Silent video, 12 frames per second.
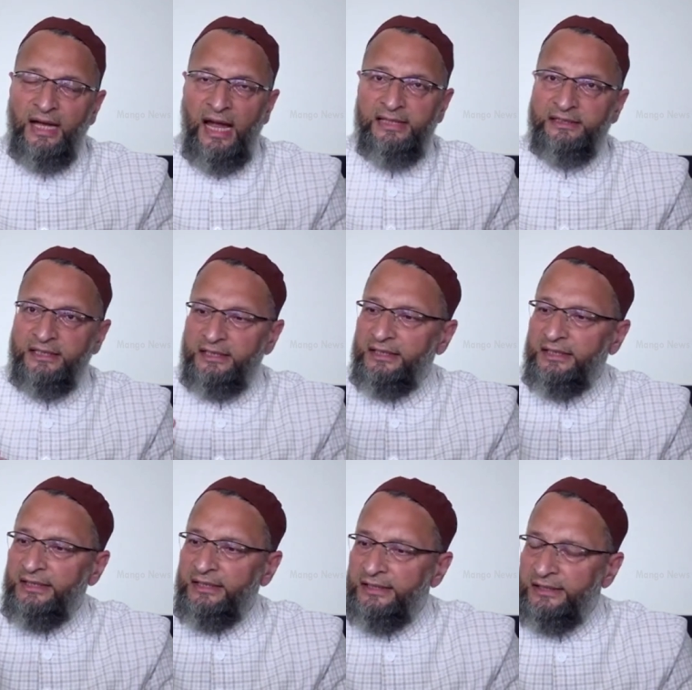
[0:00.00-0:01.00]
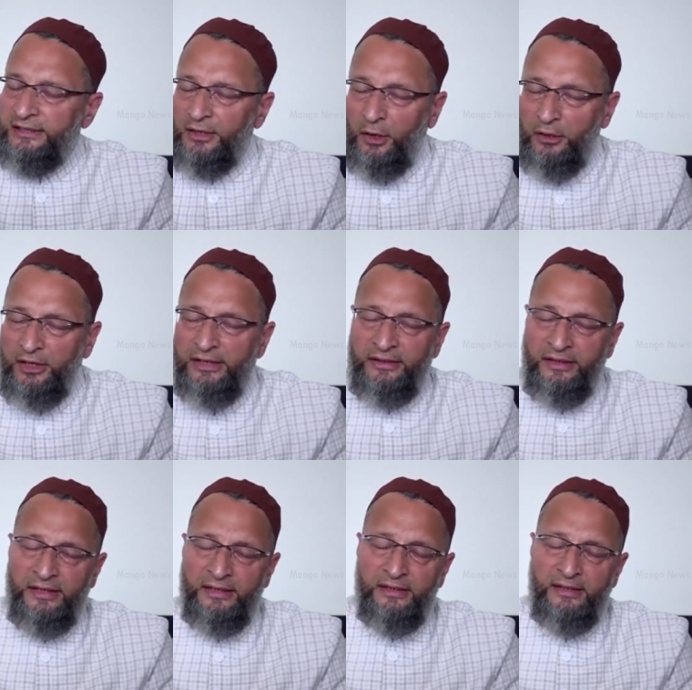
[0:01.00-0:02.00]
and the
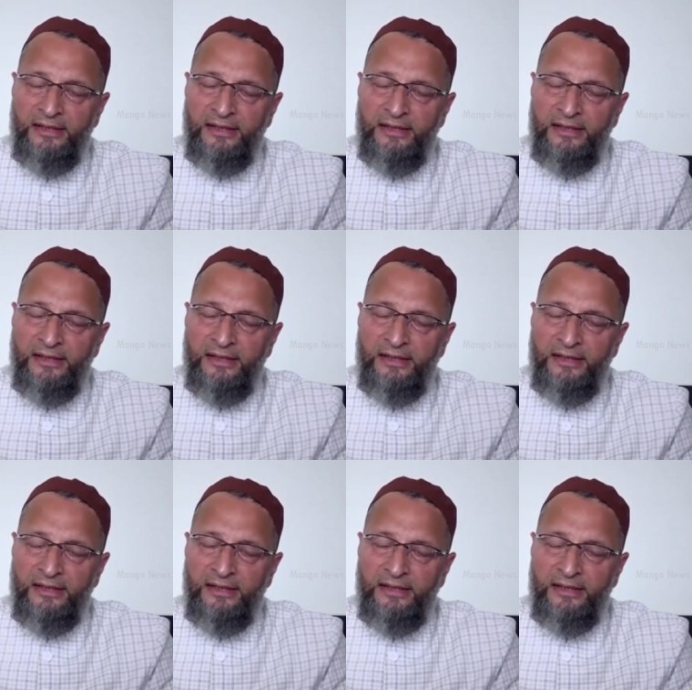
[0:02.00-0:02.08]
derogatory